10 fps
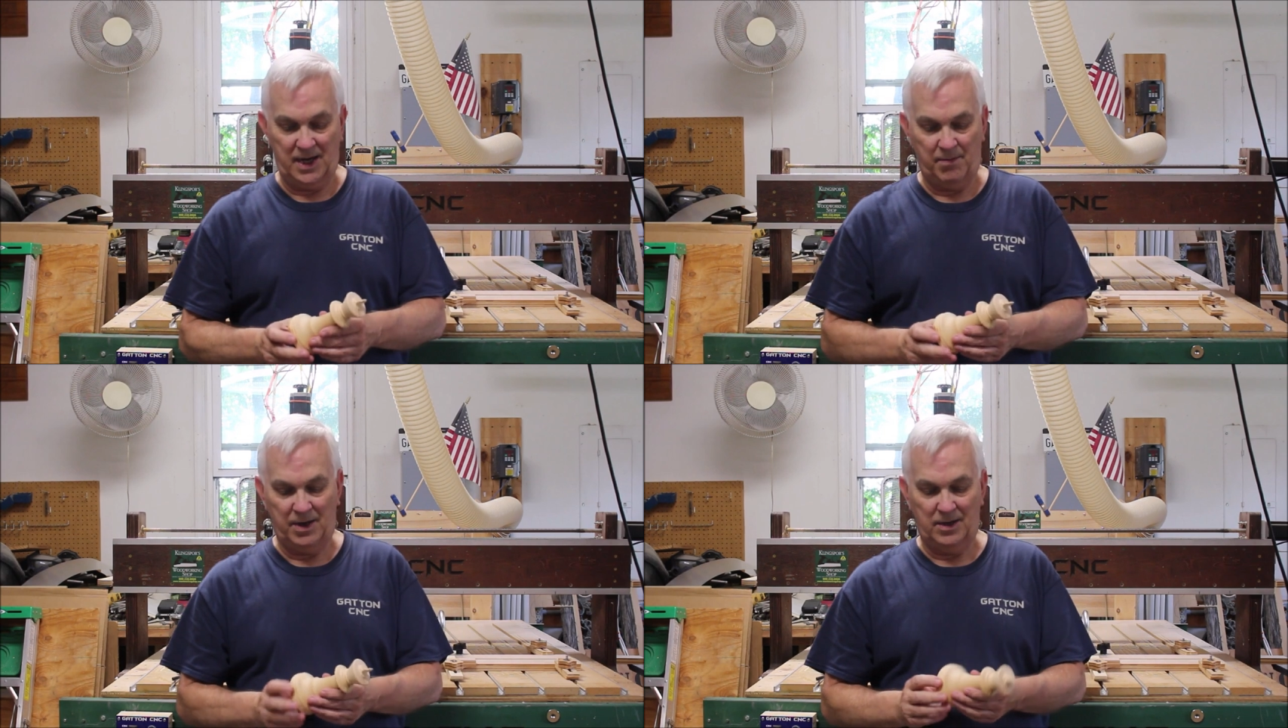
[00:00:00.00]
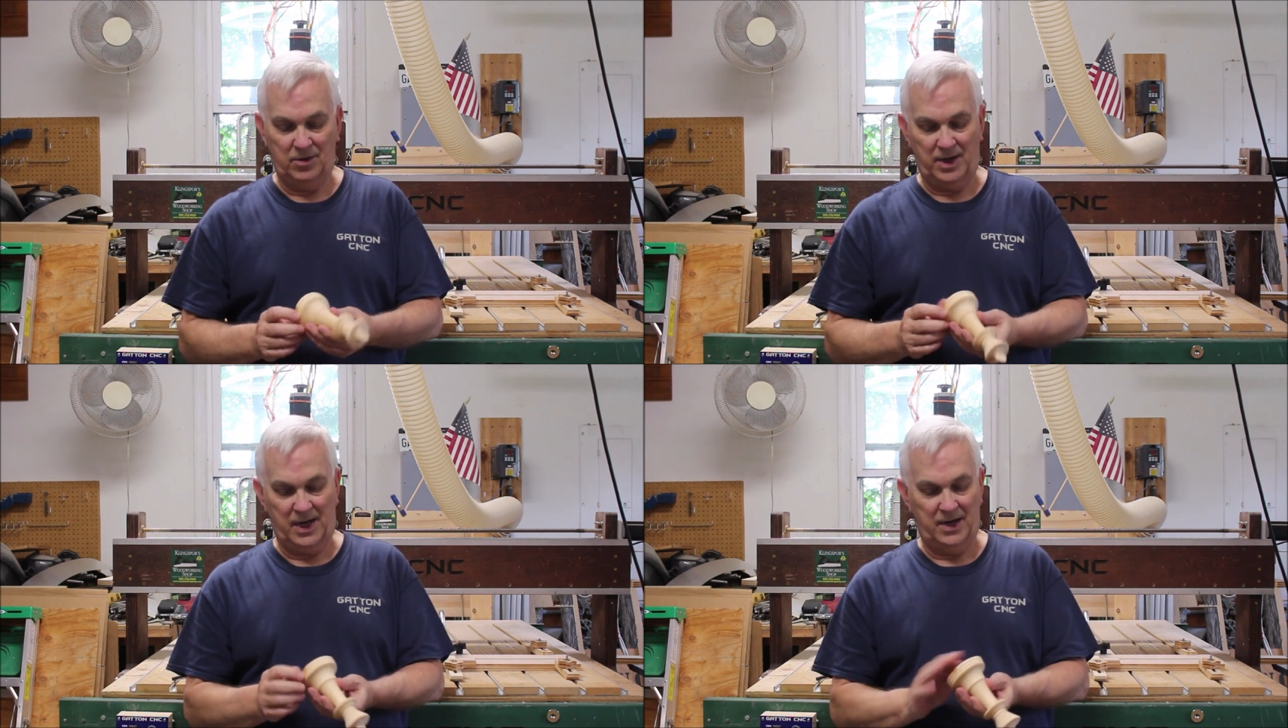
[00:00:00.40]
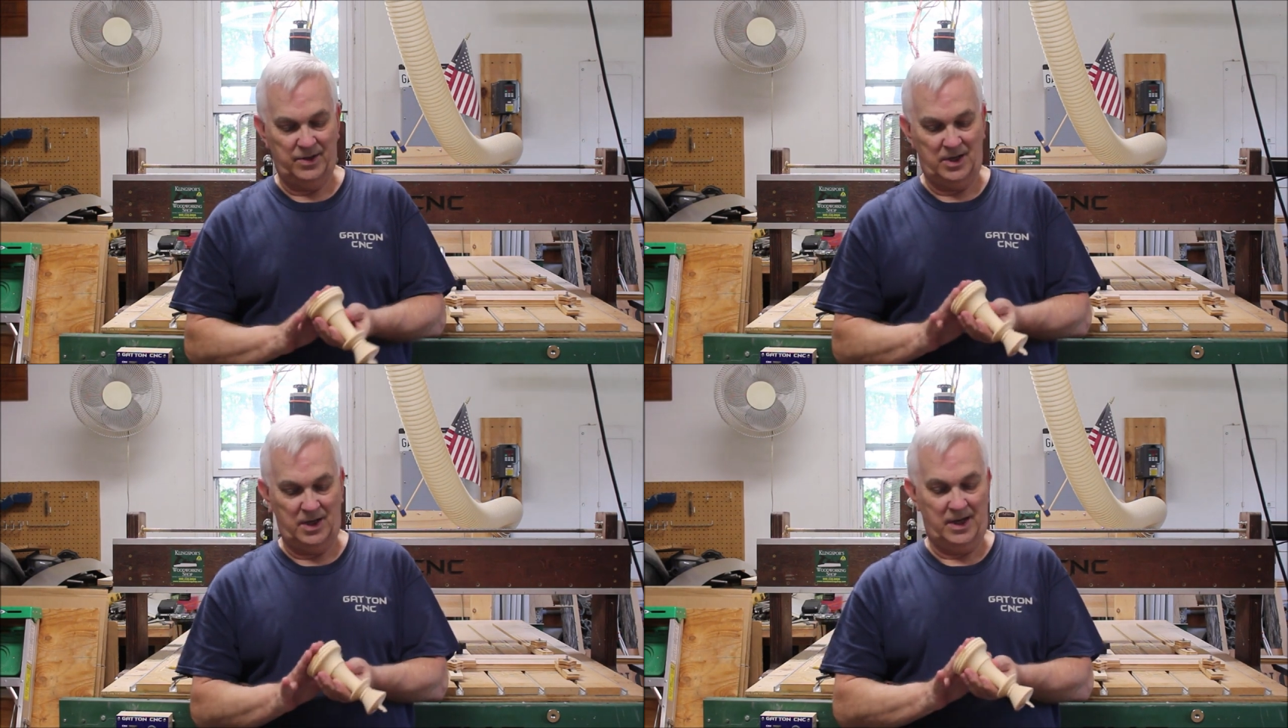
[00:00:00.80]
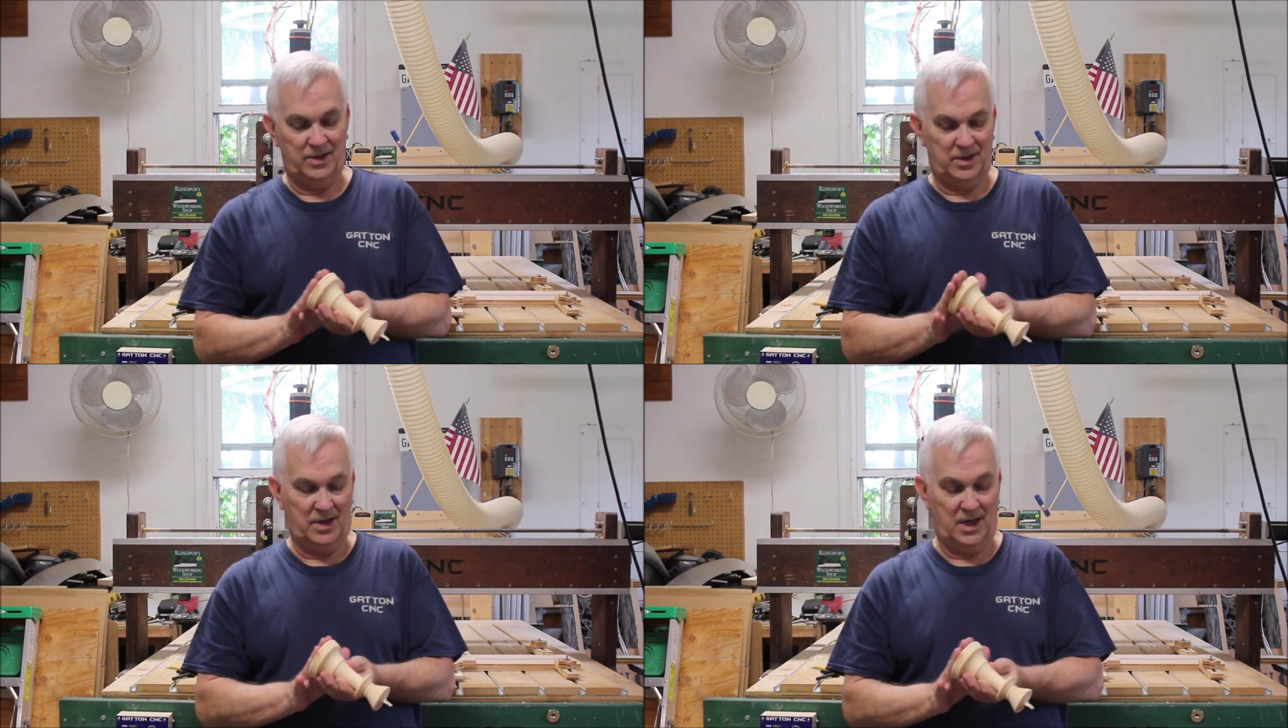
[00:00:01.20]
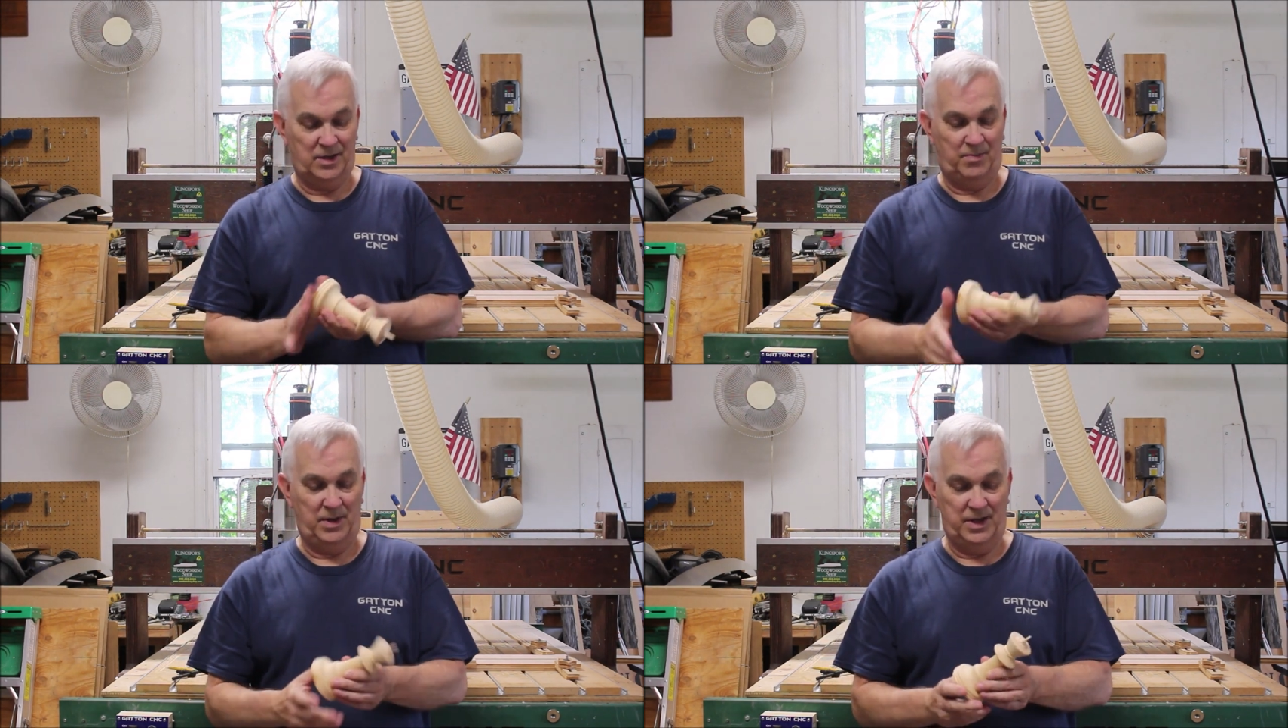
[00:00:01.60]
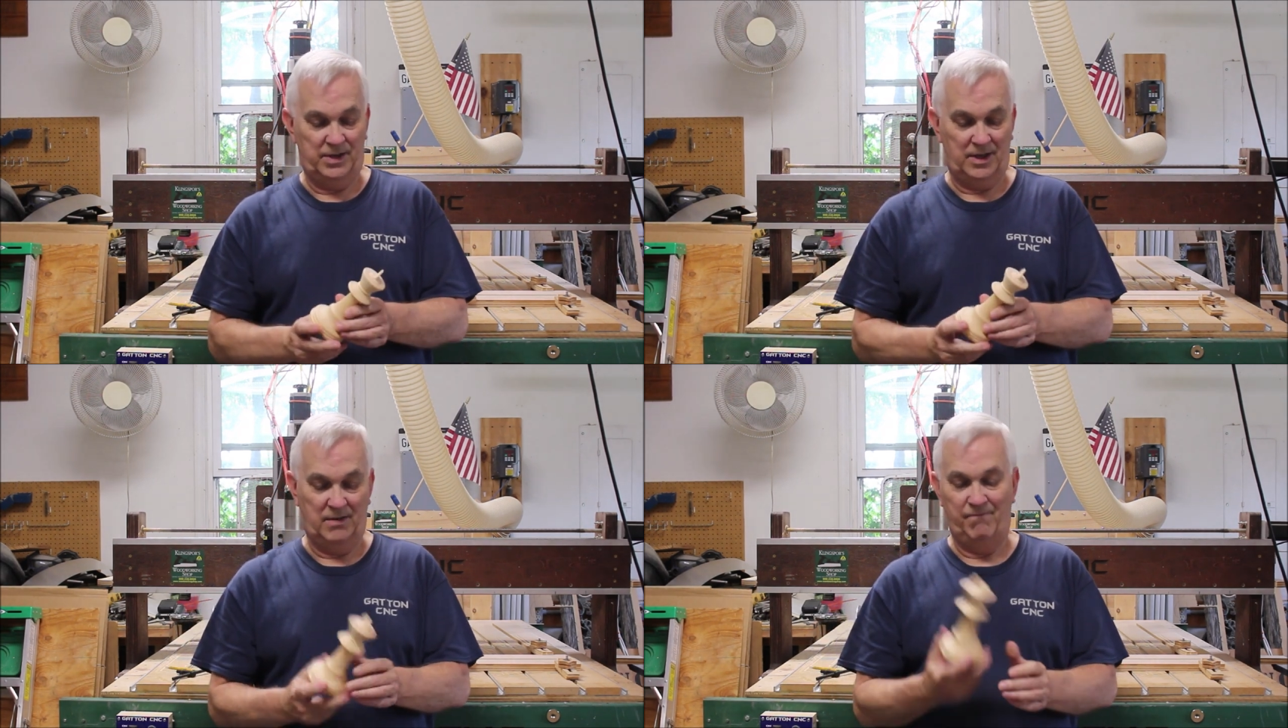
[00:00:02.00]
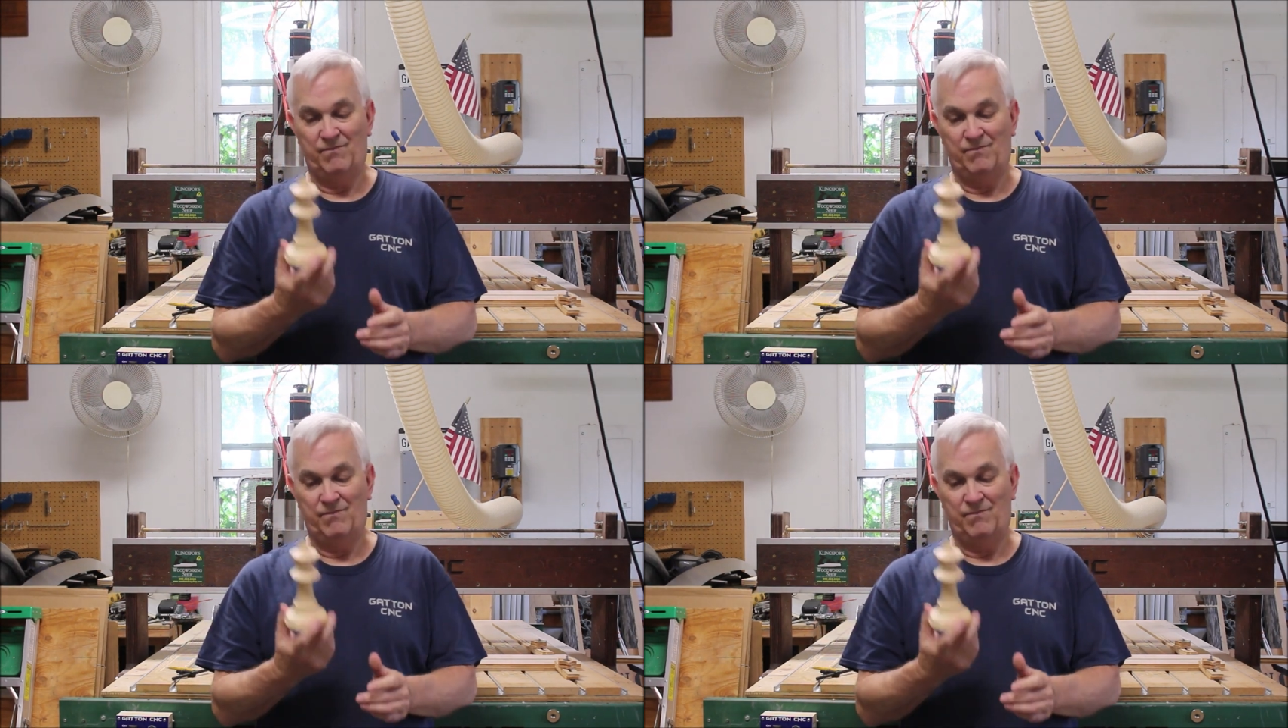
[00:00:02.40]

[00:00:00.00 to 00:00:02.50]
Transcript: came out okay as a, as a test piece, and